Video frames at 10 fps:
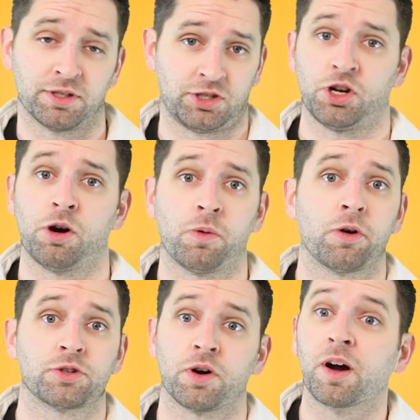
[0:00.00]
a Star
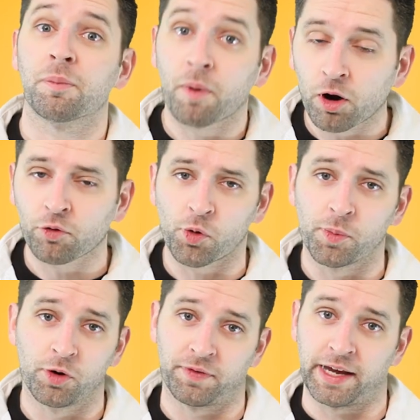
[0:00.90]
Wars or a Marvel
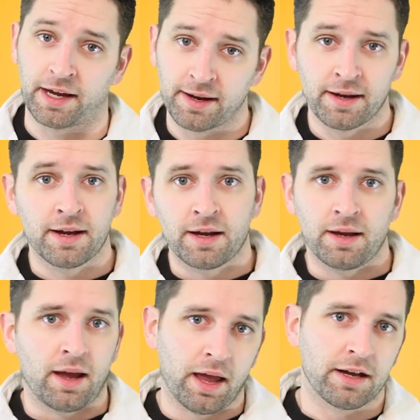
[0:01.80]
movie.
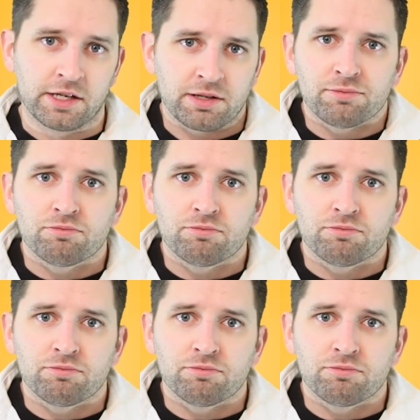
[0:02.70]
And